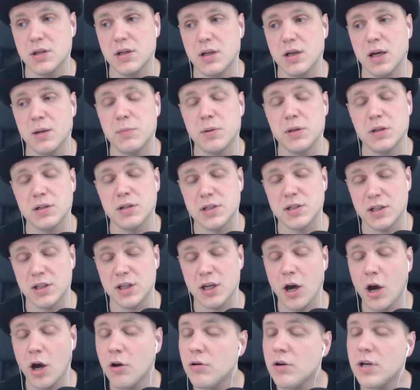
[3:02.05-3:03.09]
ability,
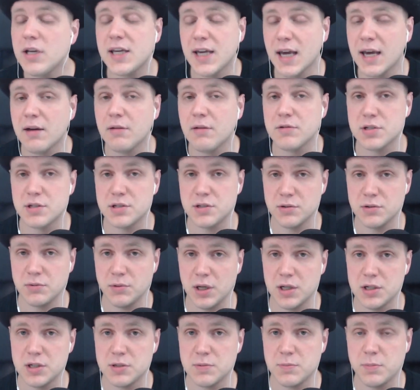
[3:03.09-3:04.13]
the only counter to
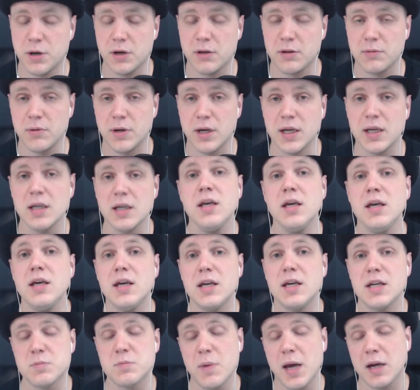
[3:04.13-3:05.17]
which, by the way,
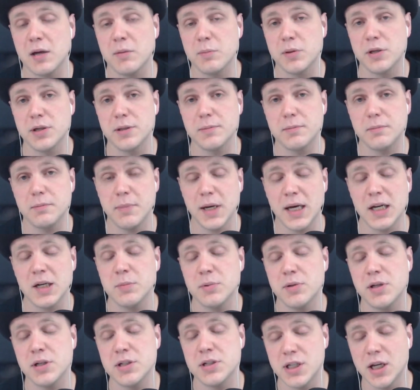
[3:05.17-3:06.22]
is mana burn. Mana
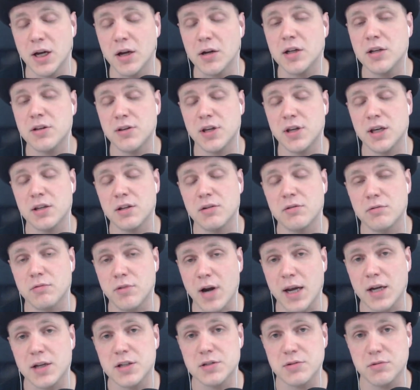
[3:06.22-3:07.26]
burn is the only thing that
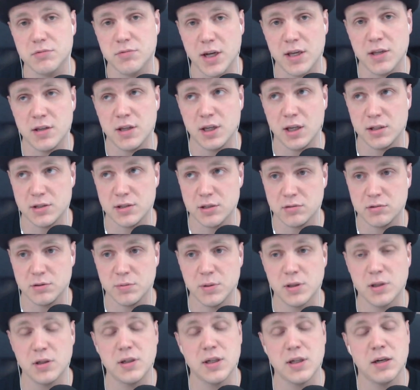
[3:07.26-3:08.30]
wrecks Wraith King's
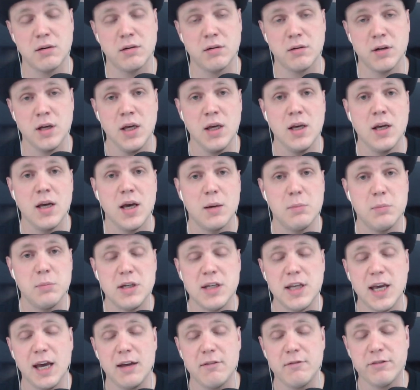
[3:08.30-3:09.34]
ultimate. Now, a
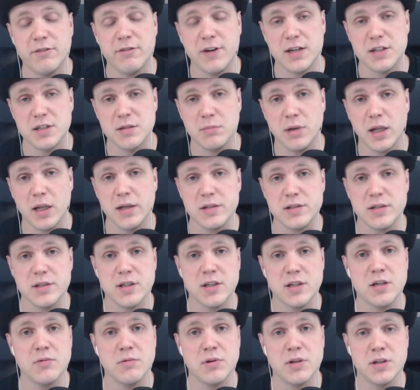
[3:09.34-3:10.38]
mid-game Phantom
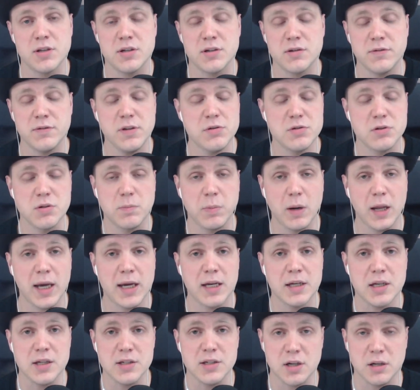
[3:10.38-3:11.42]
Lancer with a Diffusal
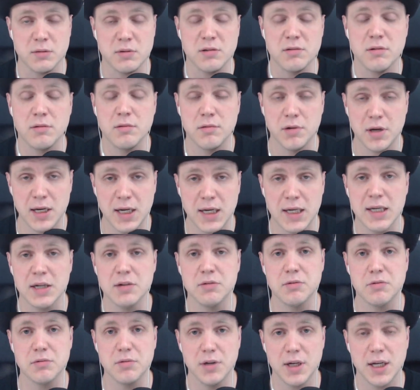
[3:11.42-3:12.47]
Blade is going to be really,
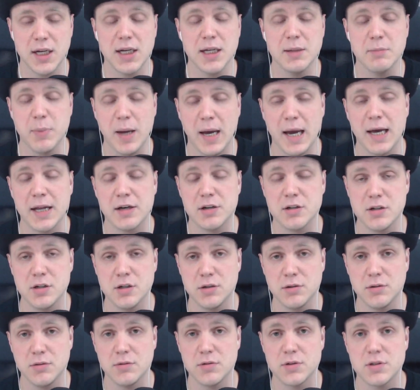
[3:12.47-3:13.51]
really bad
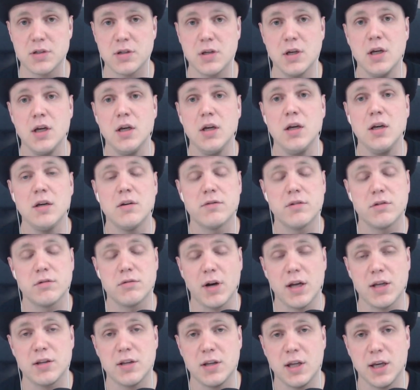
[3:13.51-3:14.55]
news for
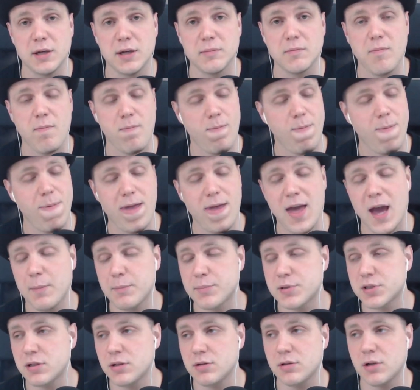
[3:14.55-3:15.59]
Wraith King.
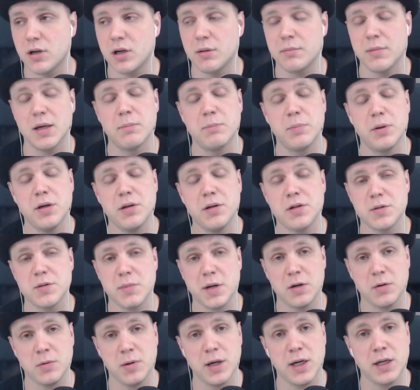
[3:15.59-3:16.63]
Absolute nightmare. Burns his
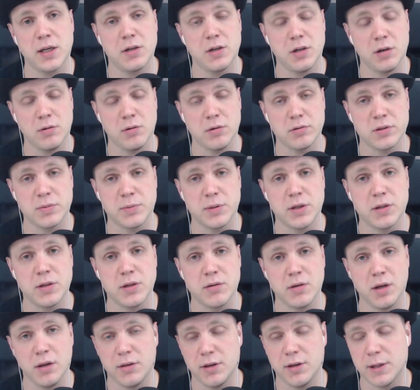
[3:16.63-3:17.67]
mana away, no ultimate, no
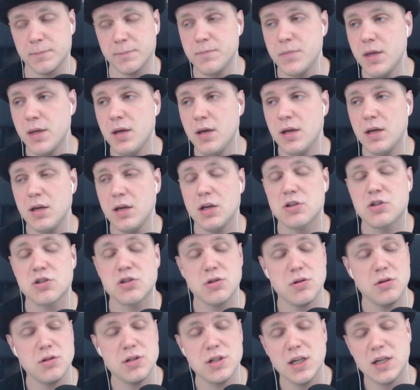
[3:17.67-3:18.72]
nothing. As
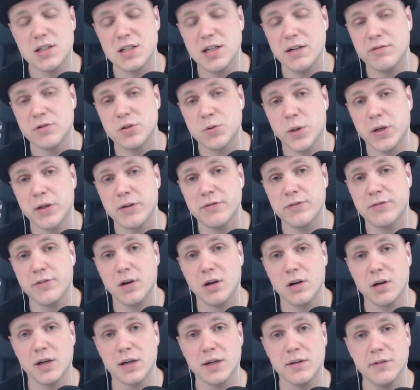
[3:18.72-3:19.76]
soon as he hits level
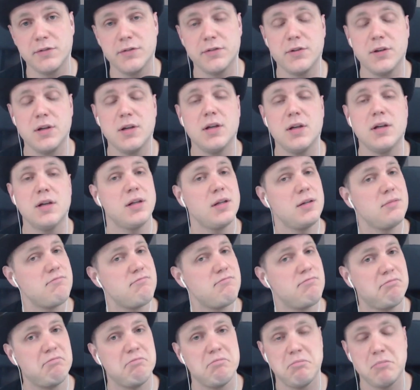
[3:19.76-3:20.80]
twenty-five,
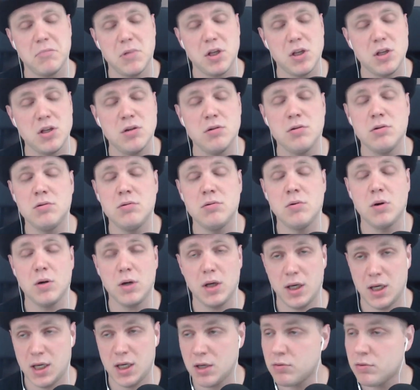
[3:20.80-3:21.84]
you
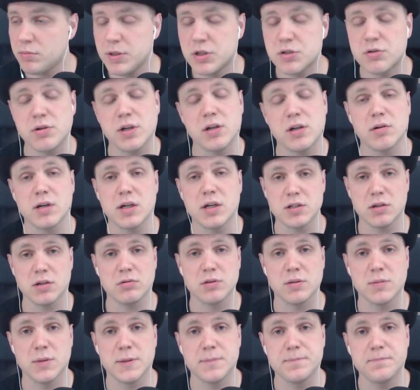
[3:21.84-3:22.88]
he will be triggering his
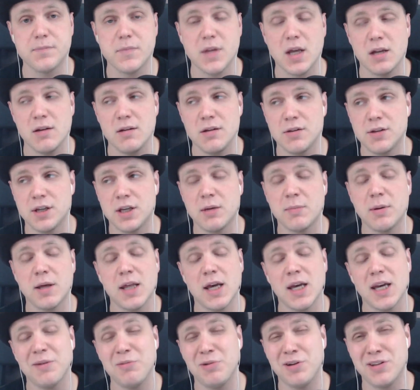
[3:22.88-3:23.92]
ultimate. And you think
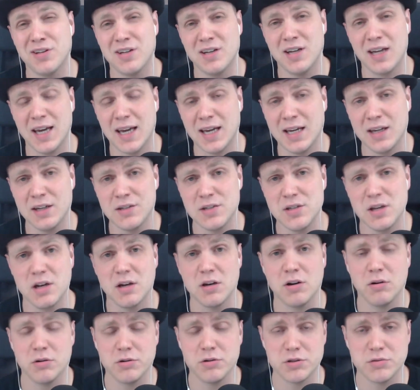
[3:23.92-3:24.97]
about that with an Aegis and
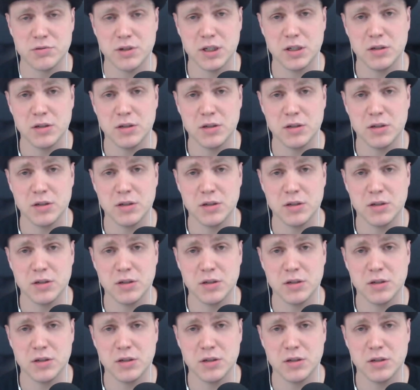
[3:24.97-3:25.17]
an Octarine